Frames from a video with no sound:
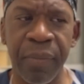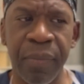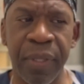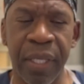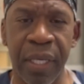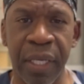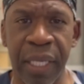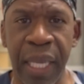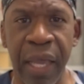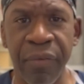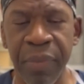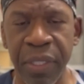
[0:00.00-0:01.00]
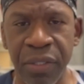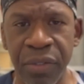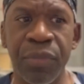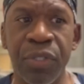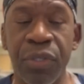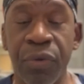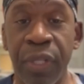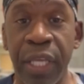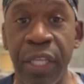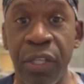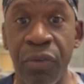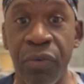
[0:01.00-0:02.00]
the calf muscles, so
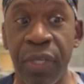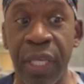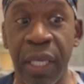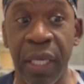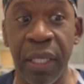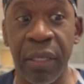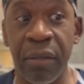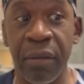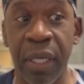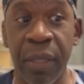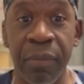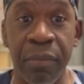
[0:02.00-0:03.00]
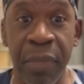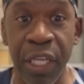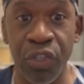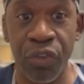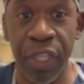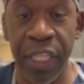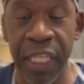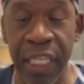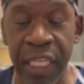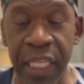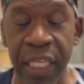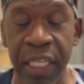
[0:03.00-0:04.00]
that you can make sure that the
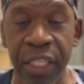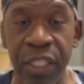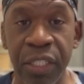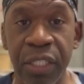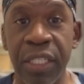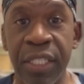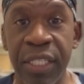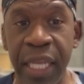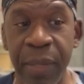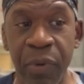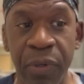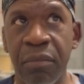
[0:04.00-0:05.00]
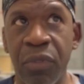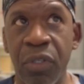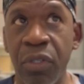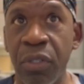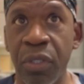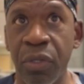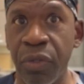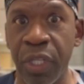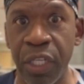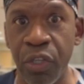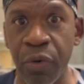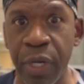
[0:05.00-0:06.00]
knee is stable, you know,
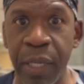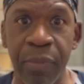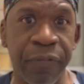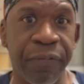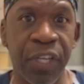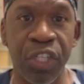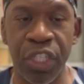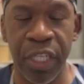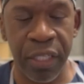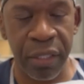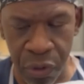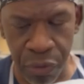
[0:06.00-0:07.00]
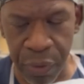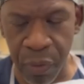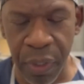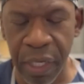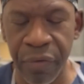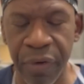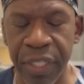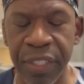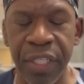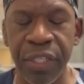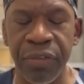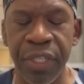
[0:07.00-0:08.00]
that you are able to function doing whatever it
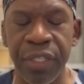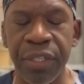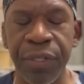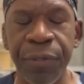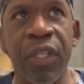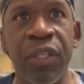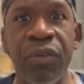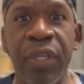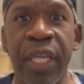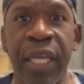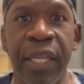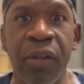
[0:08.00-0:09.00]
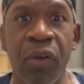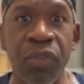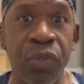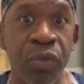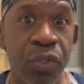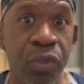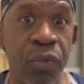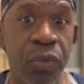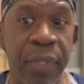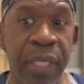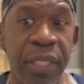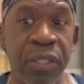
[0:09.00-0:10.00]
is that you need to do. You can also do
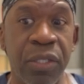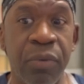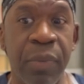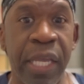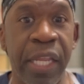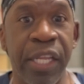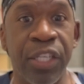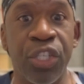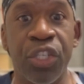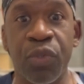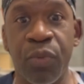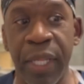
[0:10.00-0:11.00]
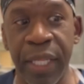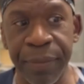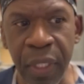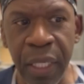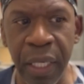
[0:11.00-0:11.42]
things to manage swelling